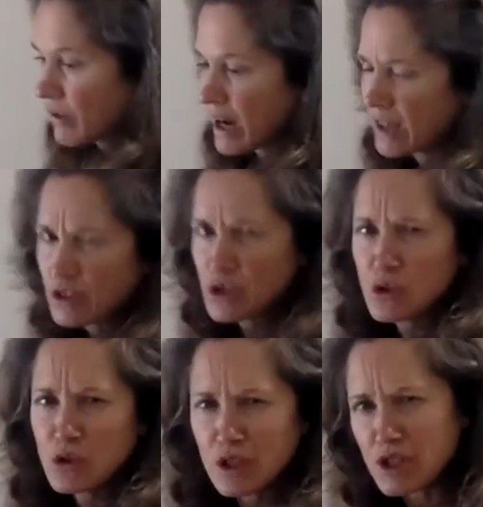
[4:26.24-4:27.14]
rack. There's
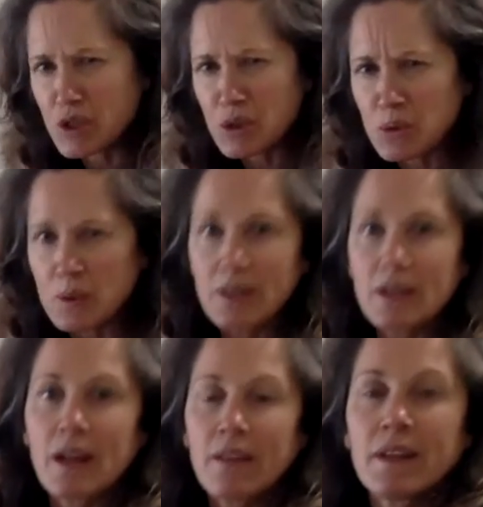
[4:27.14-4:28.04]
usually 2 in an
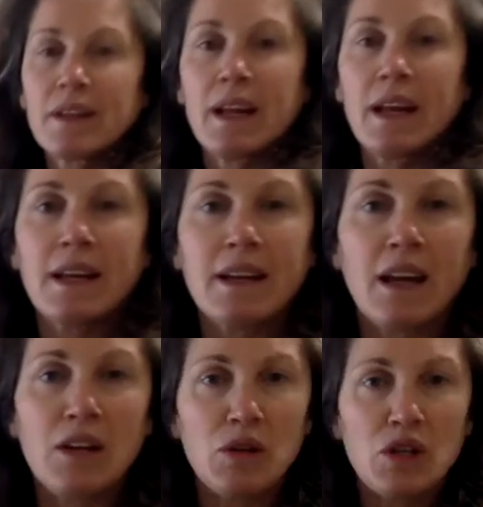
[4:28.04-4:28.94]
oven,
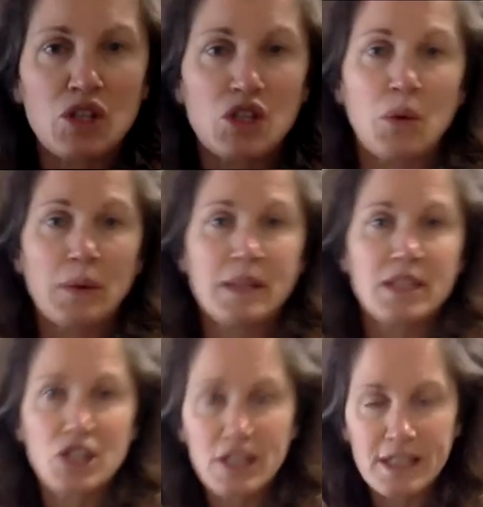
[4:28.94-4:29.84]
and you can just always
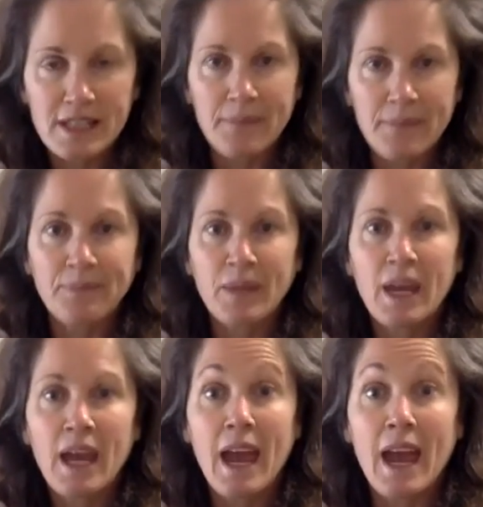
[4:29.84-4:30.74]
adjust them.
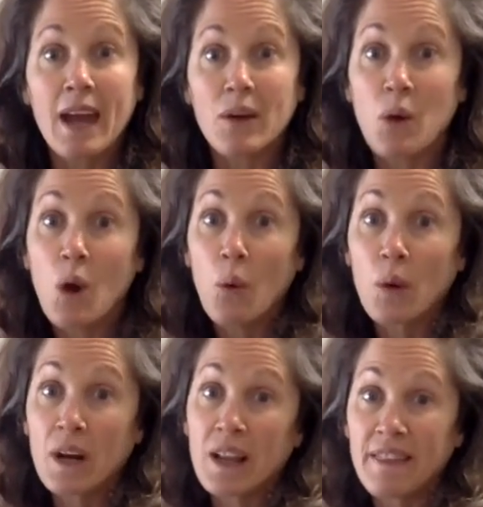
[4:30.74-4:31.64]
And
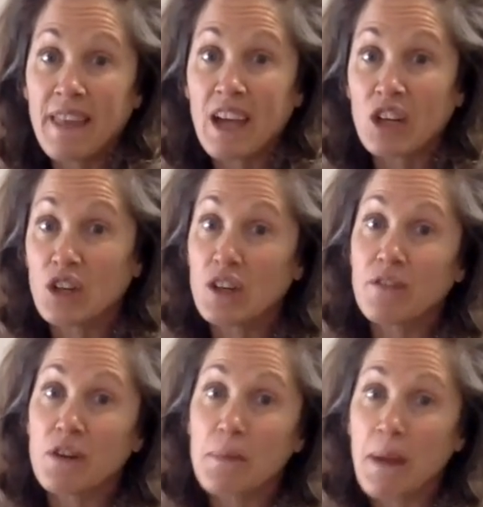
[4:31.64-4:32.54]
we're going to let that cook
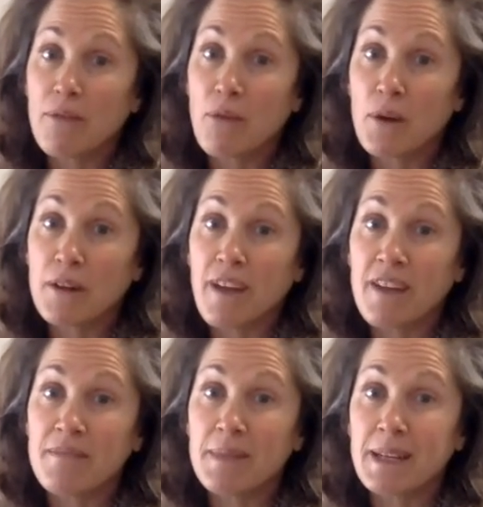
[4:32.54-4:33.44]
for about
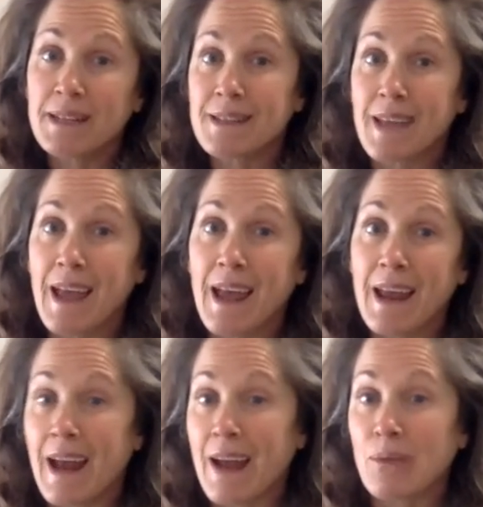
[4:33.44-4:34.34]
45 minutes,
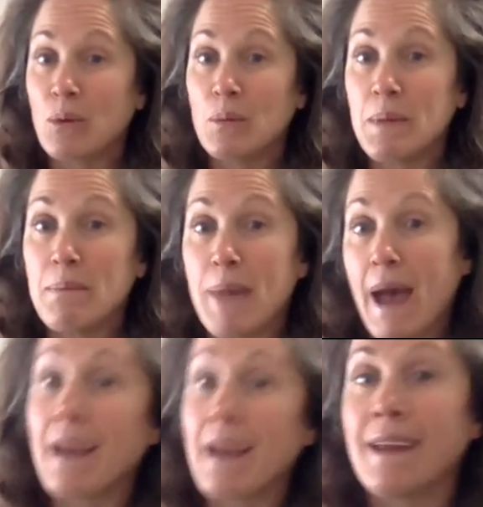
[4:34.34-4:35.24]
and I will be
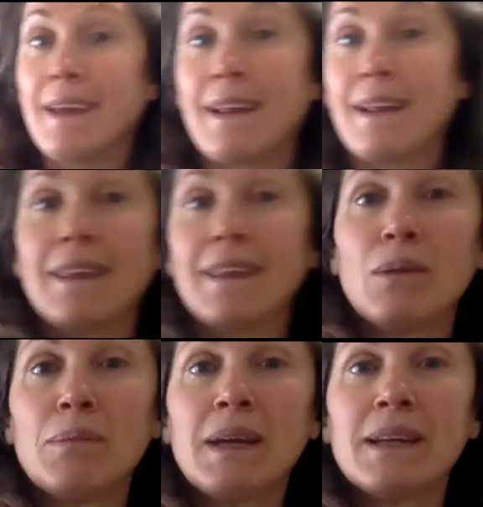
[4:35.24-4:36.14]
back in a
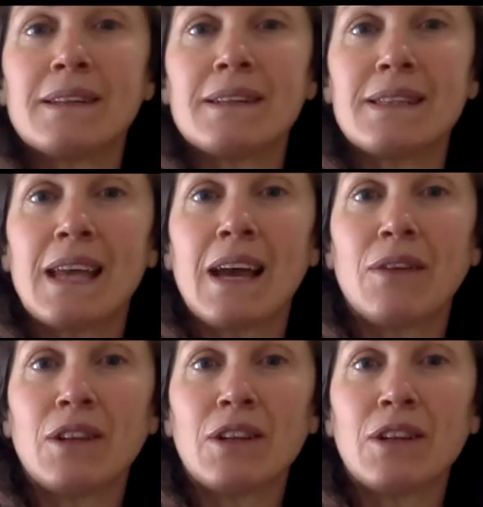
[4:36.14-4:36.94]
little bit to see how it